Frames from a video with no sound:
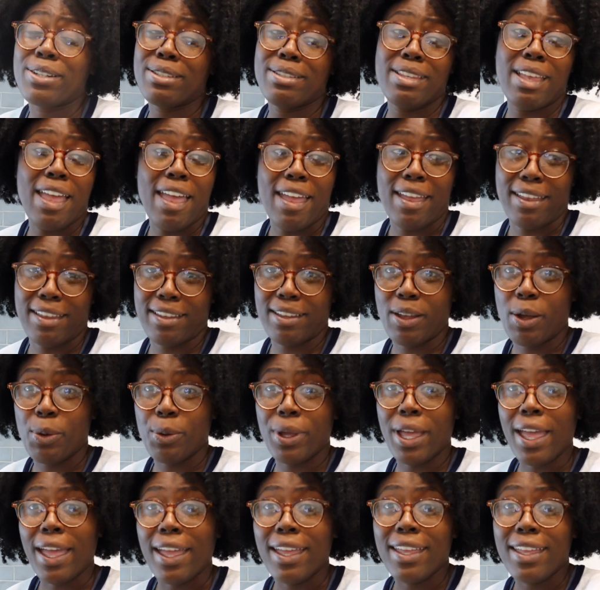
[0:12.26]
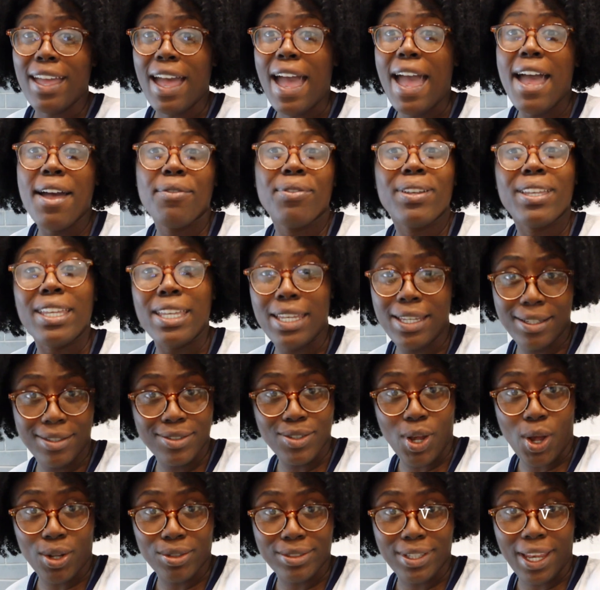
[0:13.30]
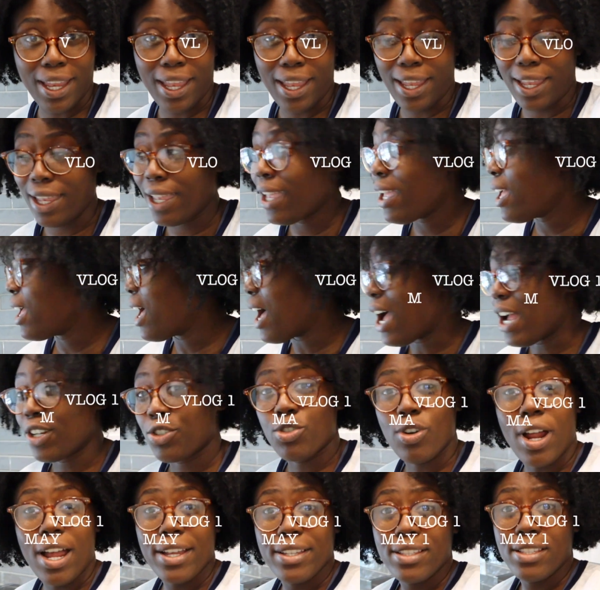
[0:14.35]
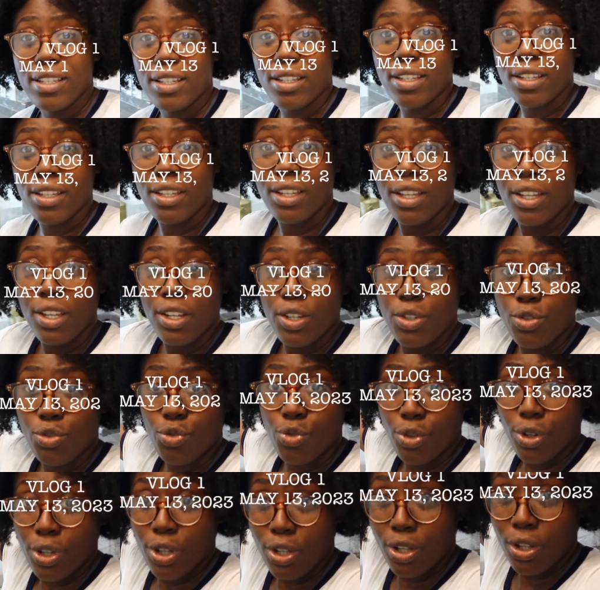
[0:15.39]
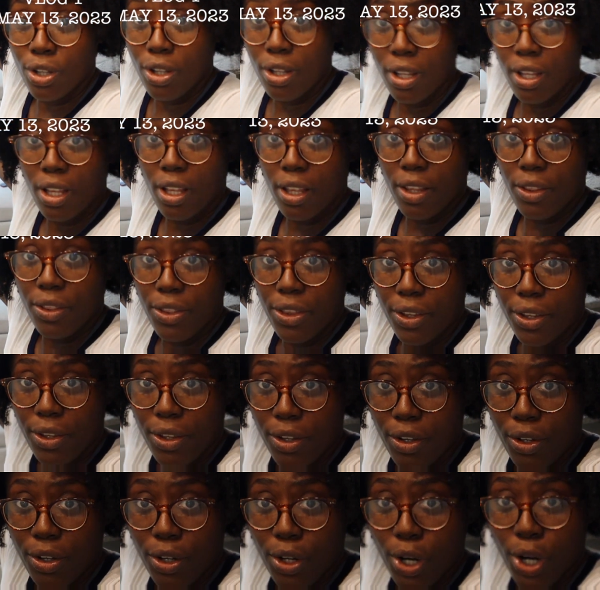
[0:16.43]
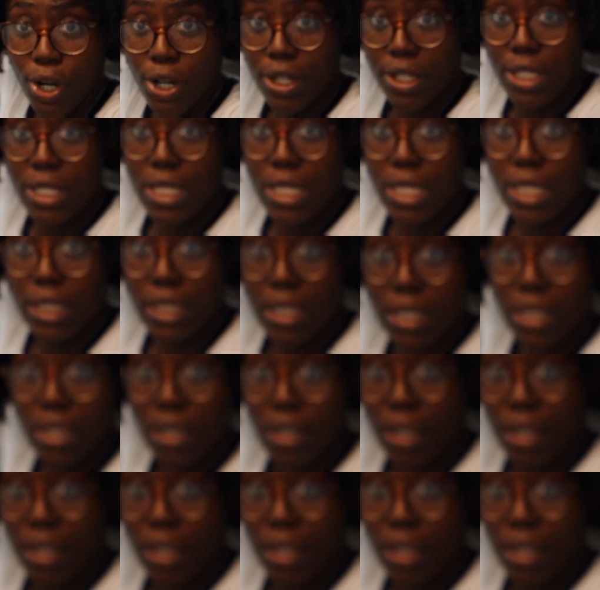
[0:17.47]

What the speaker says: as heck, okay? I haven't eaten all day. I tried to drill the curtains